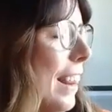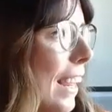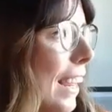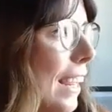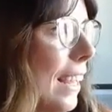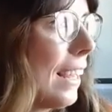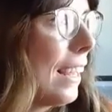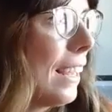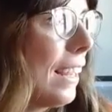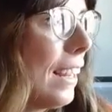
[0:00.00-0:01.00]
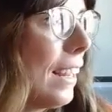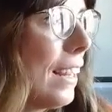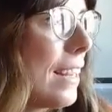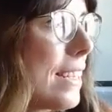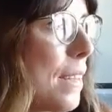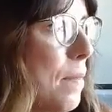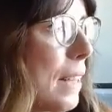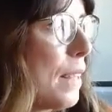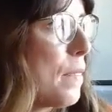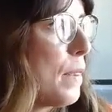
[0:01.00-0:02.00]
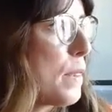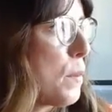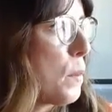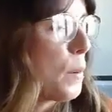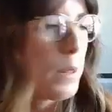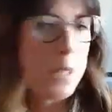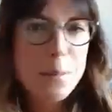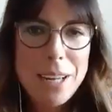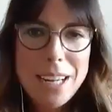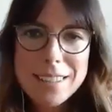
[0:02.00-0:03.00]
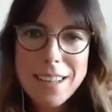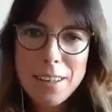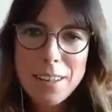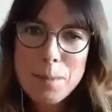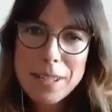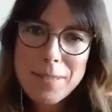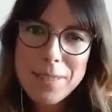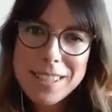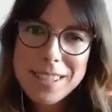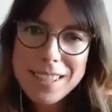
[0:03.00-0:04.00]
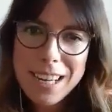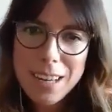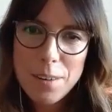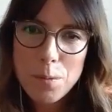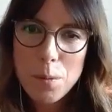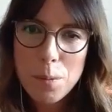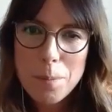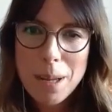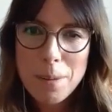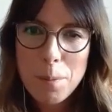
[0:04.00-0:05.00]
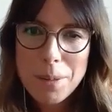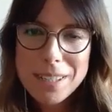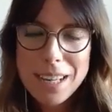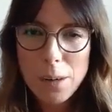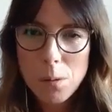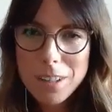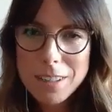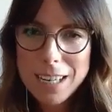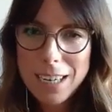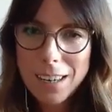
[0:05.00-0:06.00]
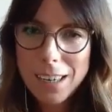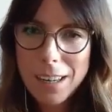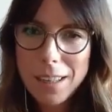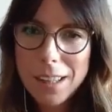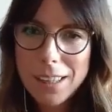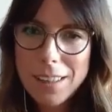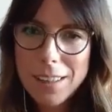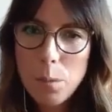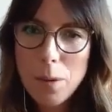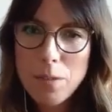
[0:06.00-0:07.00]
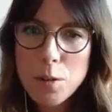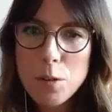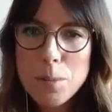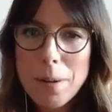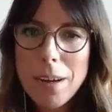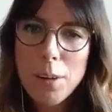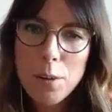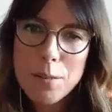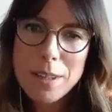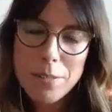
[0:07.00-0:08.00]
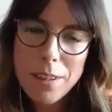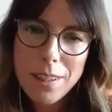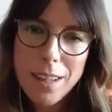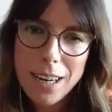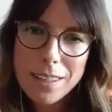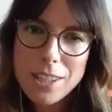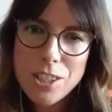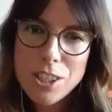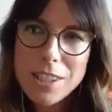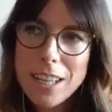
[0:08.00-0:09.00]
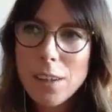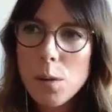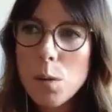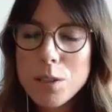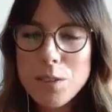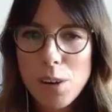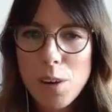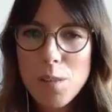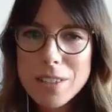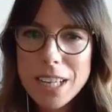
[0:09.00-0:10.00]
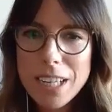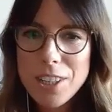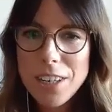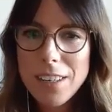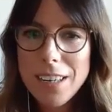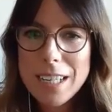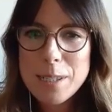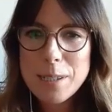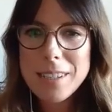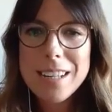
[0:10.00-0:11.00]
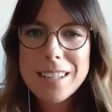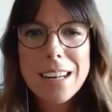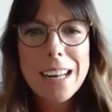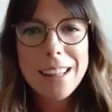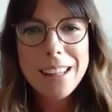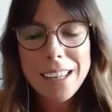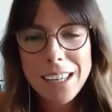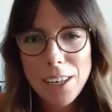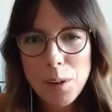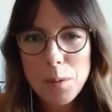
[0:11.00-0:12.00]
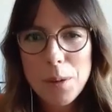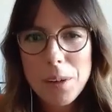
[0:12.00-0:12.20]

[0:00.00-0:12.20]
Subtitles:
think something that feels important to me is kind of specificity of what we mean when we say quality. Like, I think that we've talked about a lot of different things, and just in the course of our conversation, it's clear that, you know,